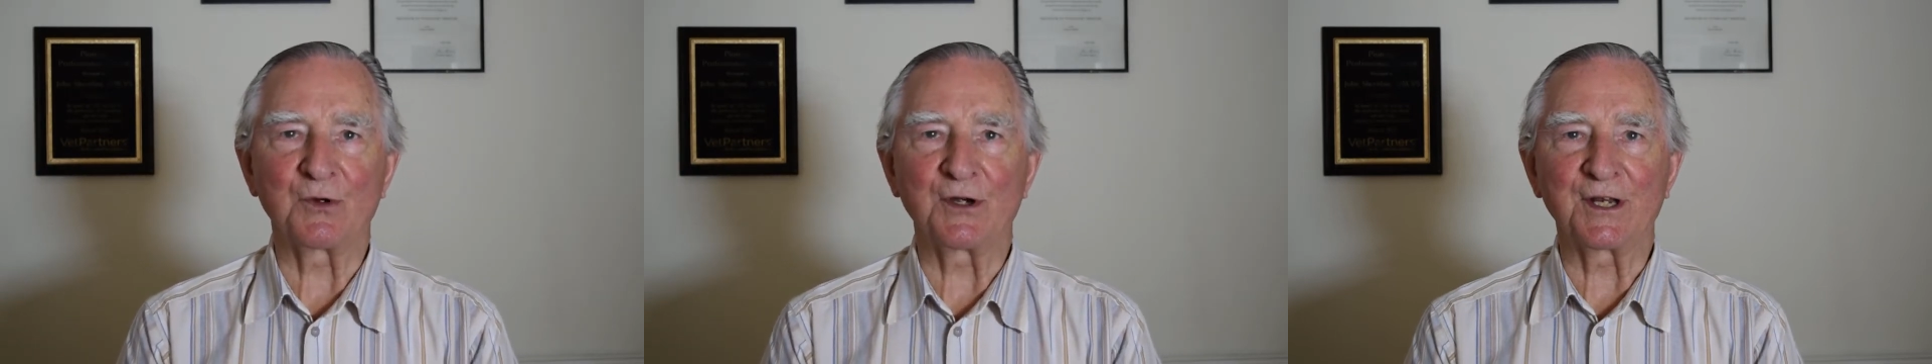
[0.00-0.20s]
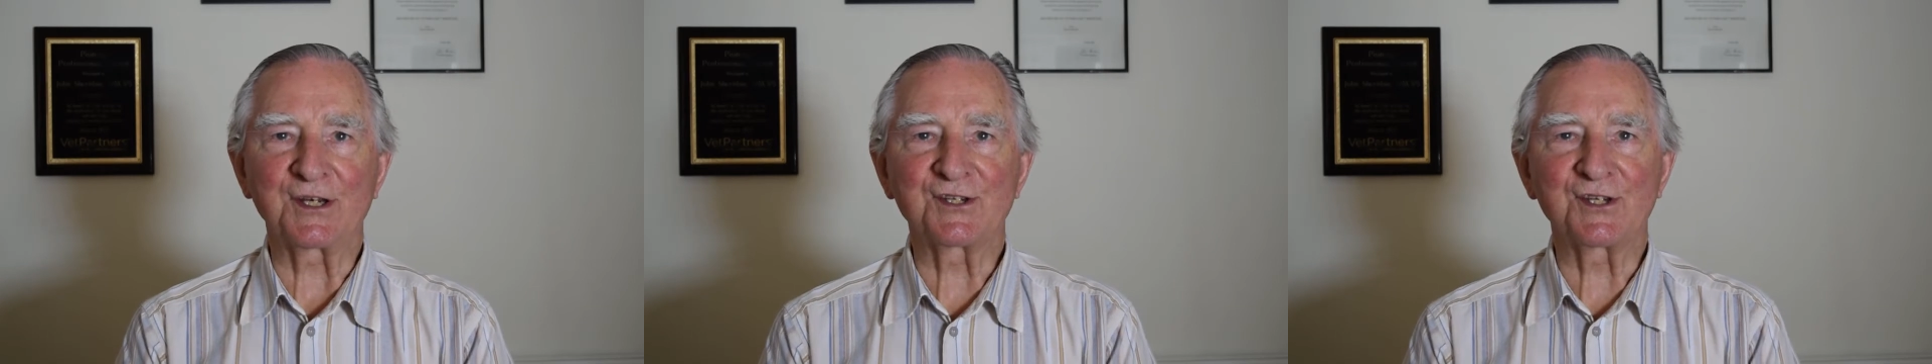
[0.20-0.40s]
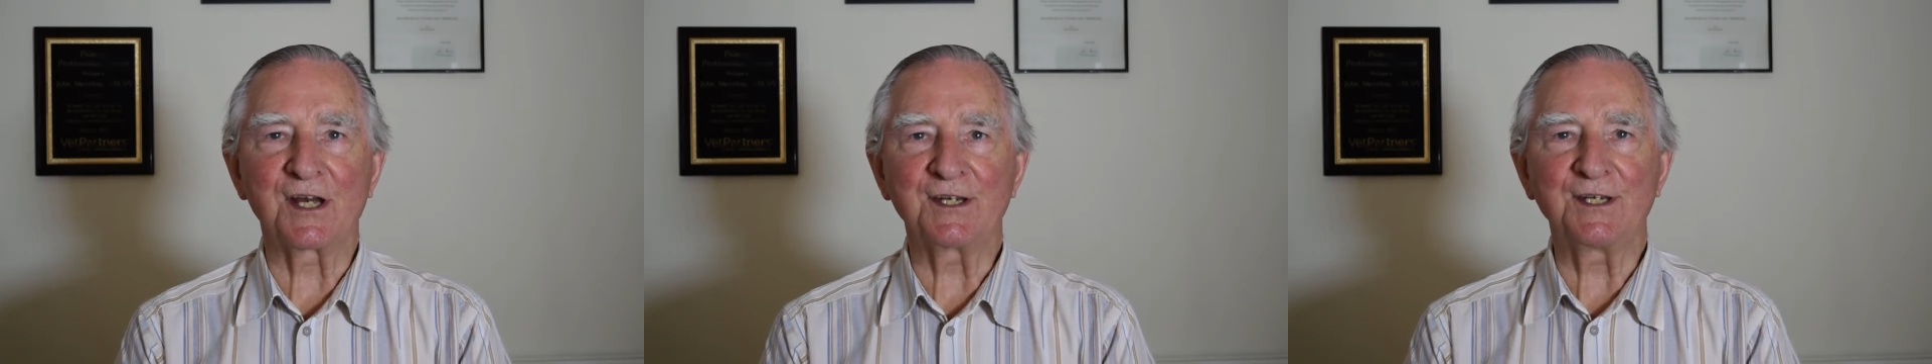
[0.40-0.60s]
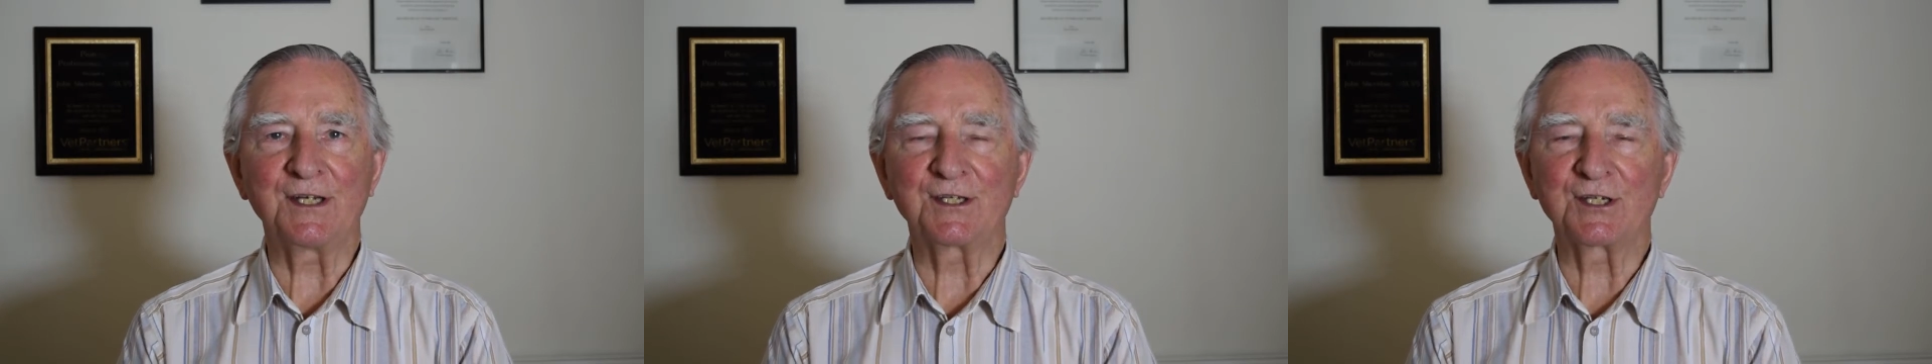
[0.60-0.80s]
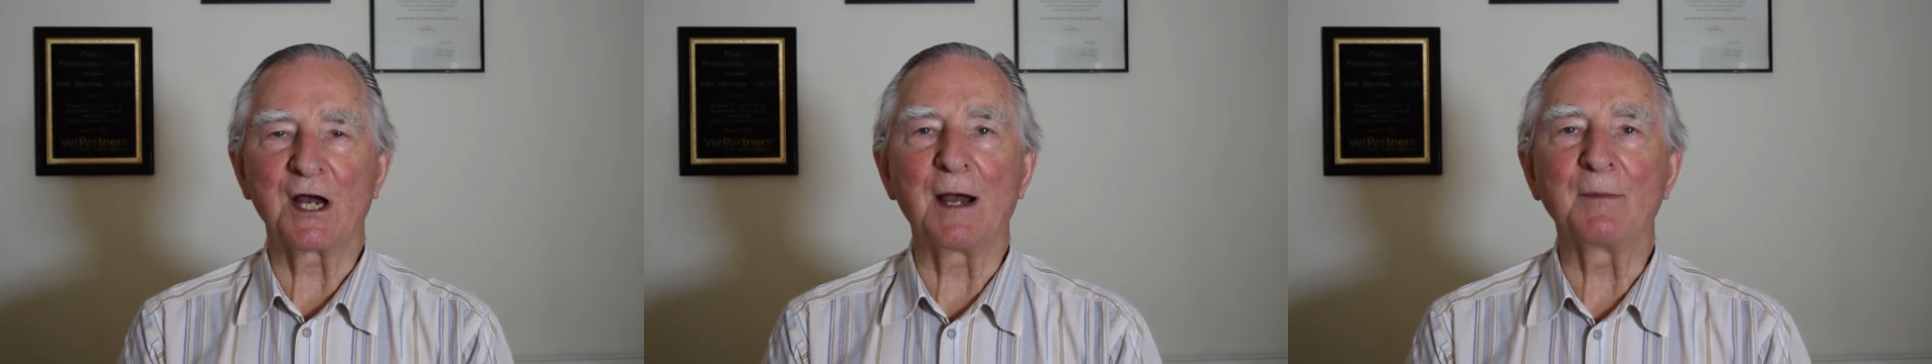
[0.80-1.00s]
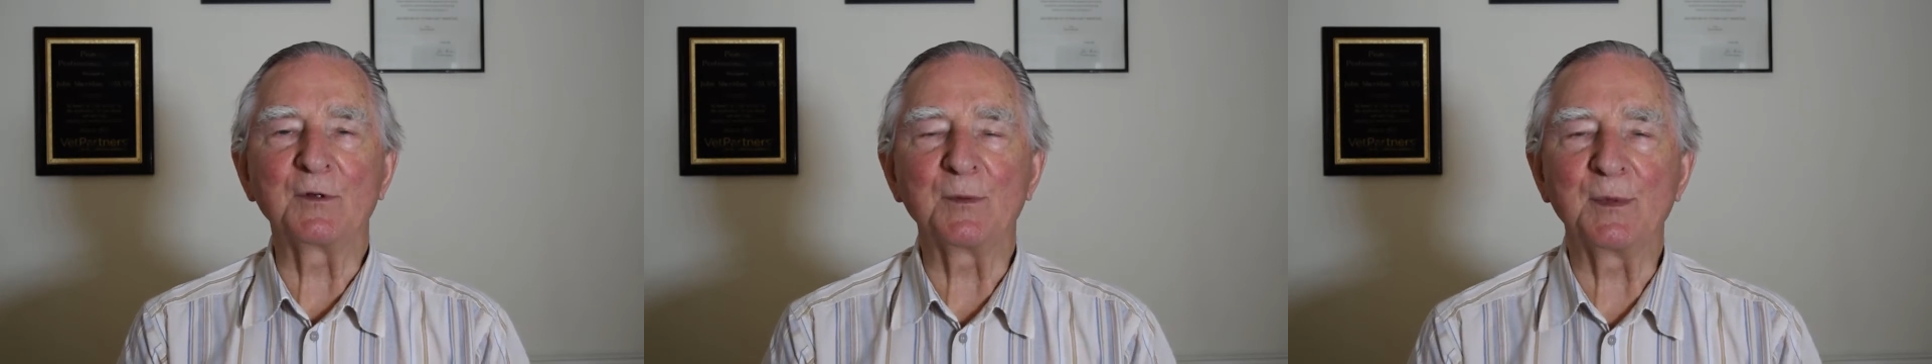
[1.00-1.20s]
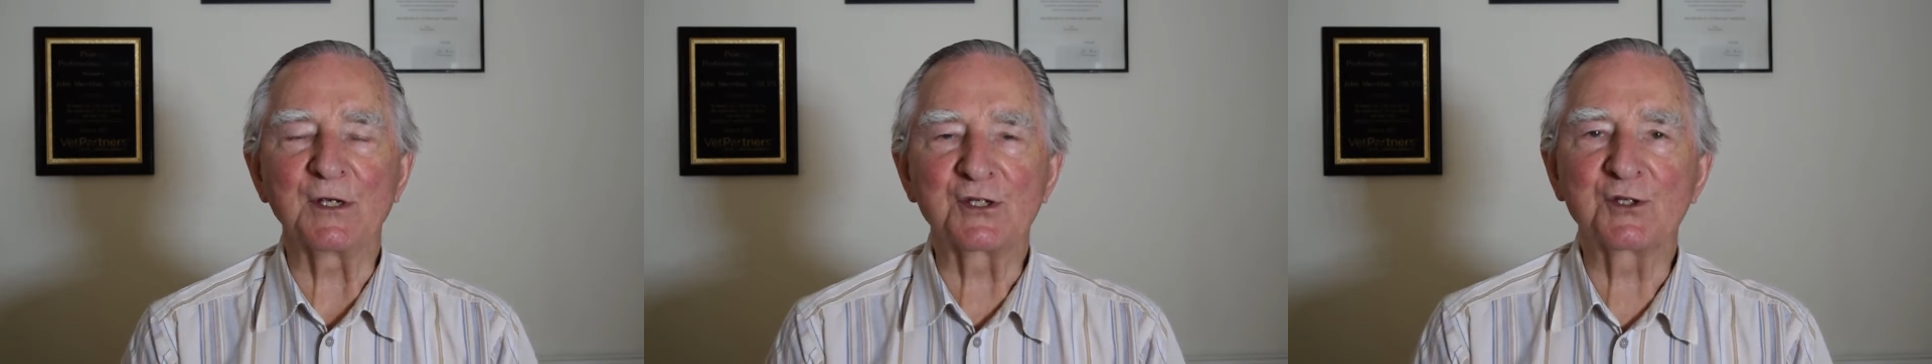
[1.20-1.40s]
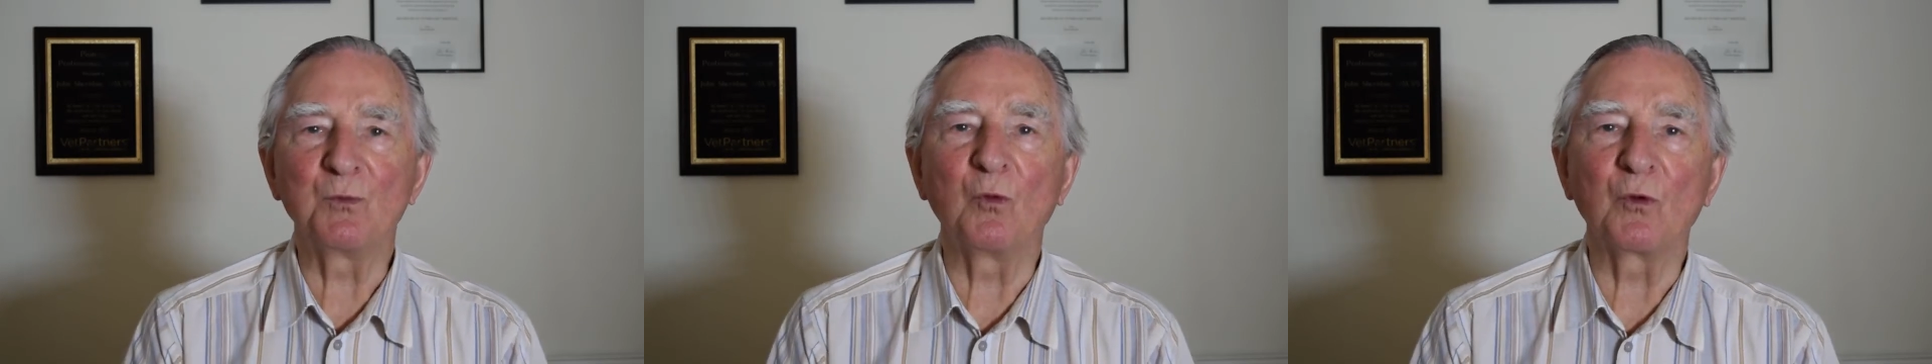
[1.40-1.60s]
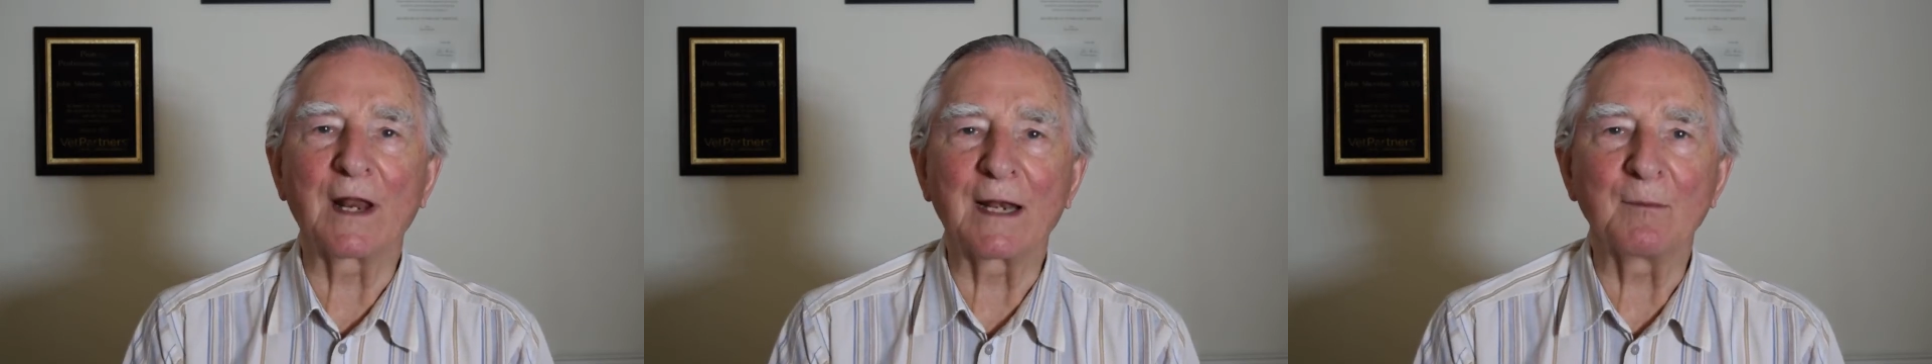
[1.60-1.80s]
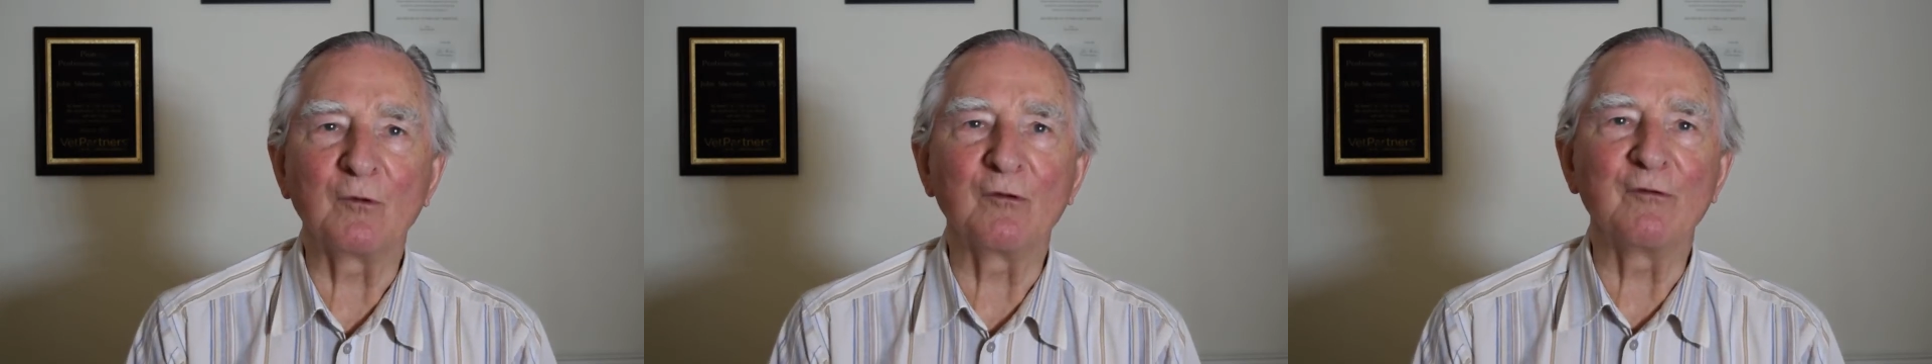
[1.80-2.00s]
an exciting time to be a small
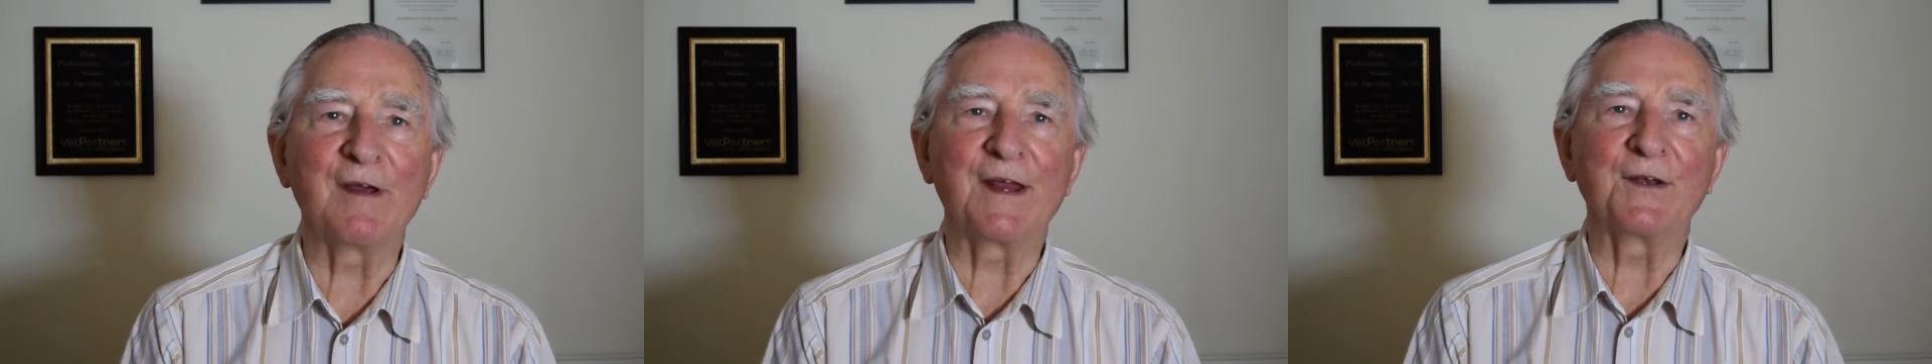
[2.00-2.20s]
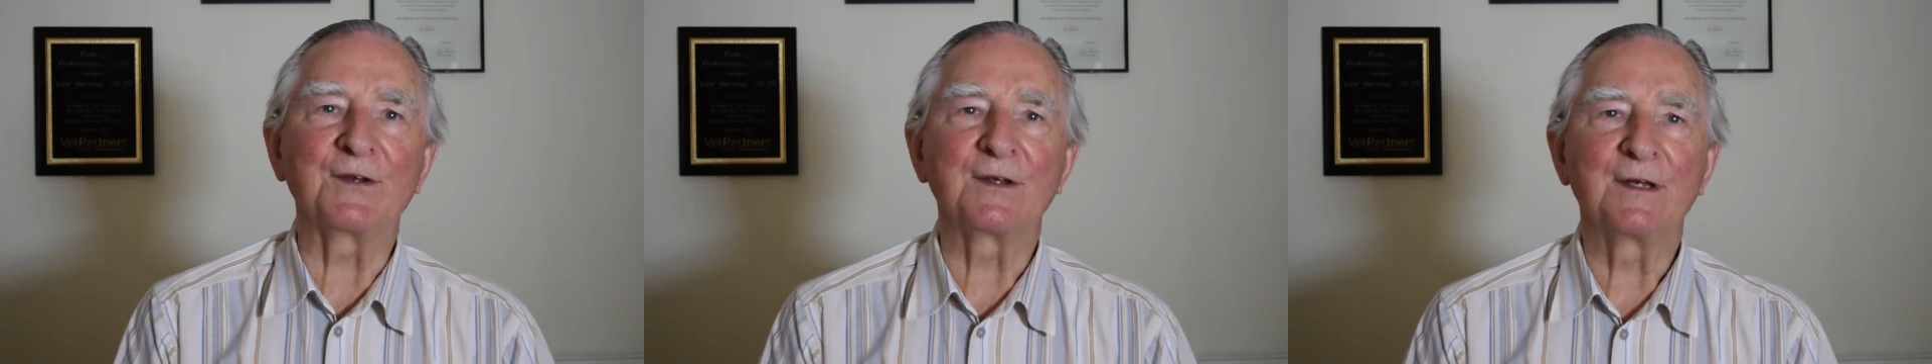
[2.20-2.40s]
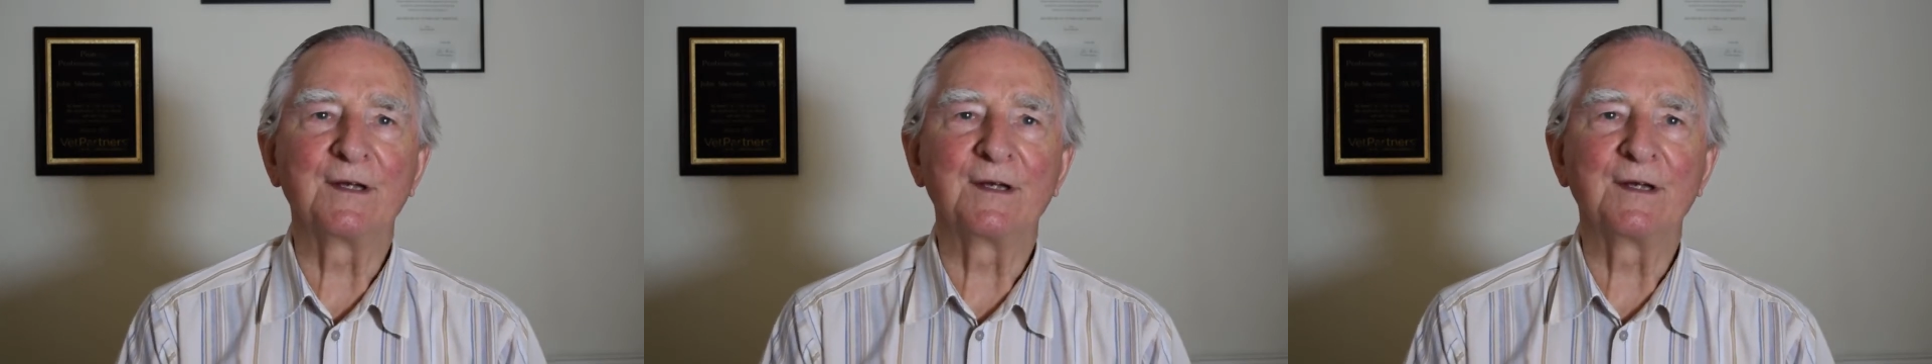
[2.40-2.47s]
animal vet.